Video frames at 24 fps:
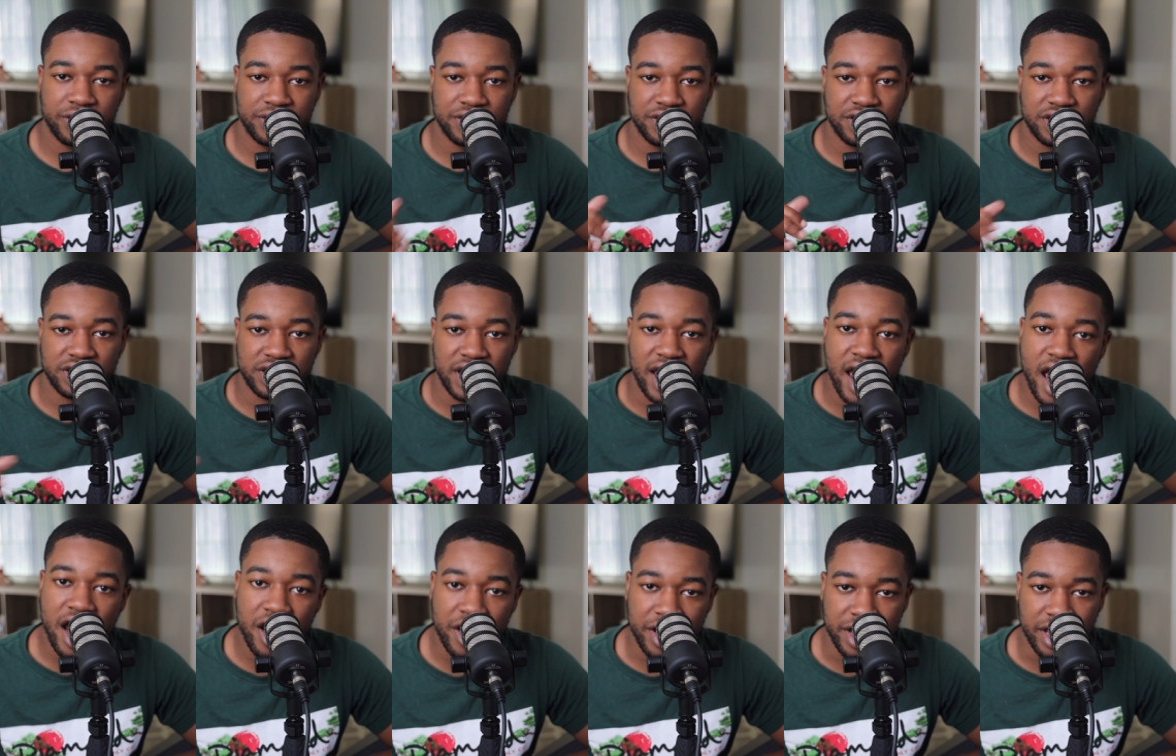
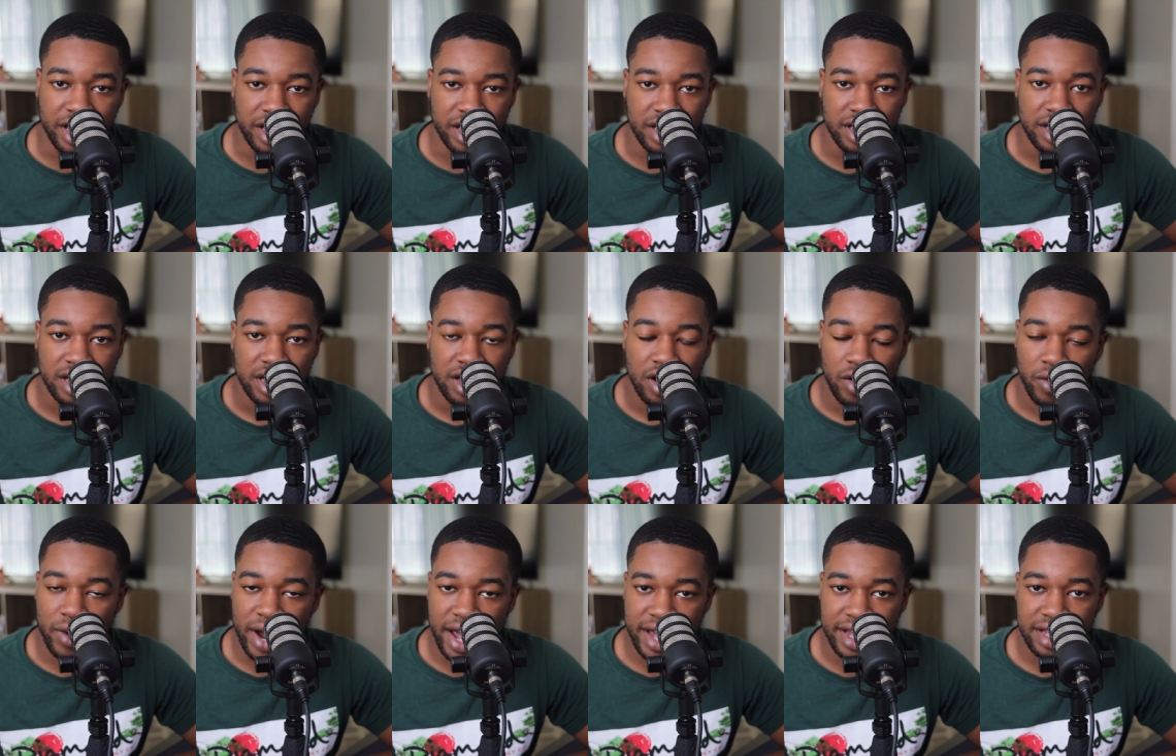sergeant's area,
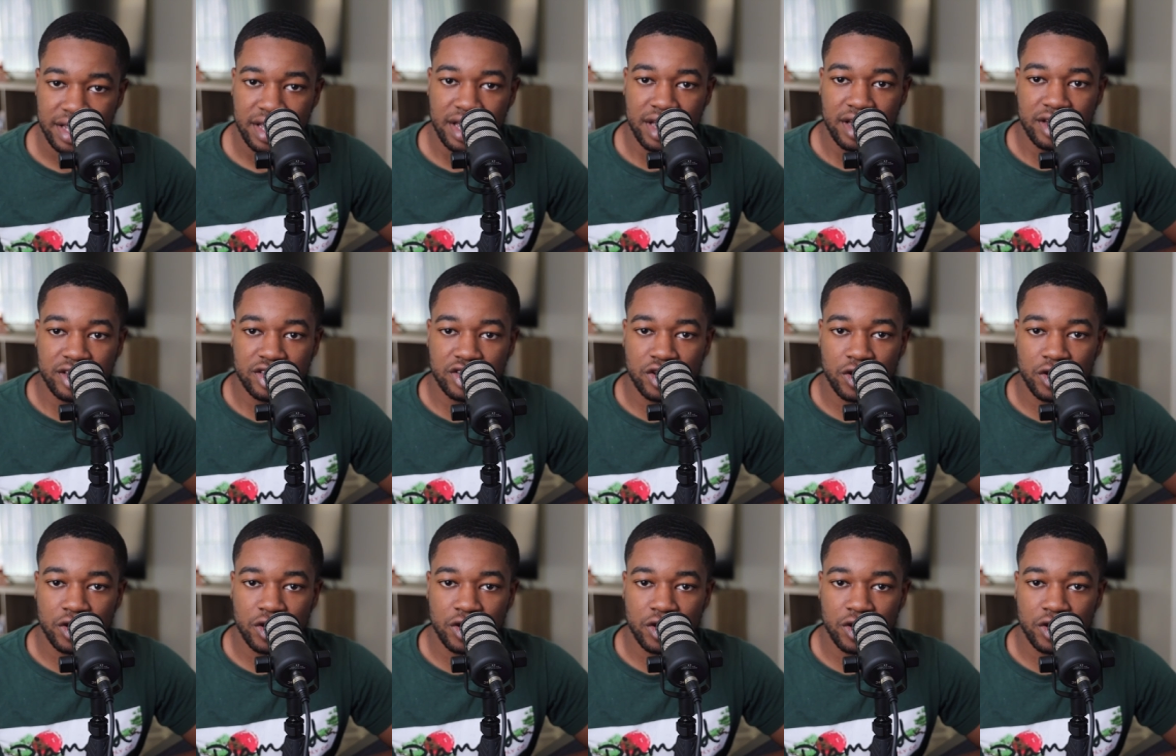right?